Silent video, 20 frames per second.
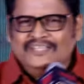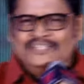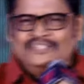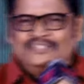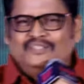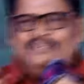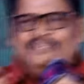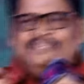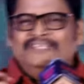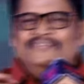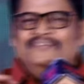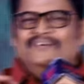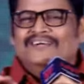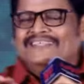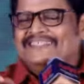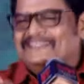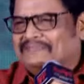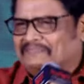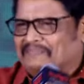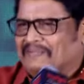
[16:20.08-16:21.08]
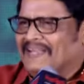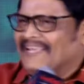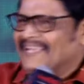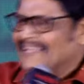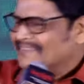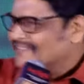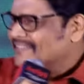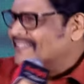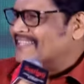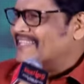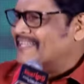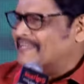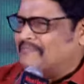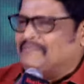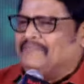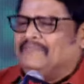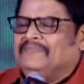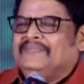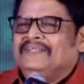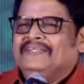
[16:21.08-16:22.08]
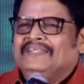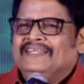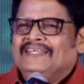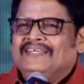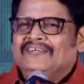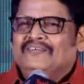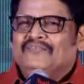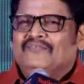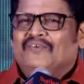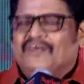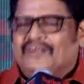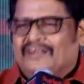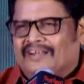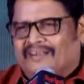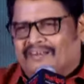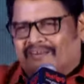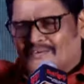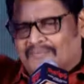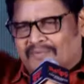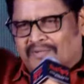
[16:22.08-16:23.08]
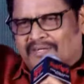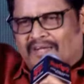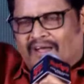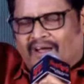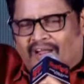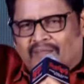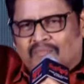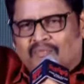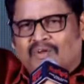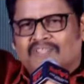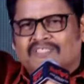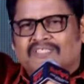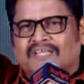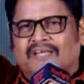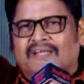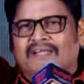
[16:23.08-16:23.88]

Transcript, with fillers: So he was playing with him for almost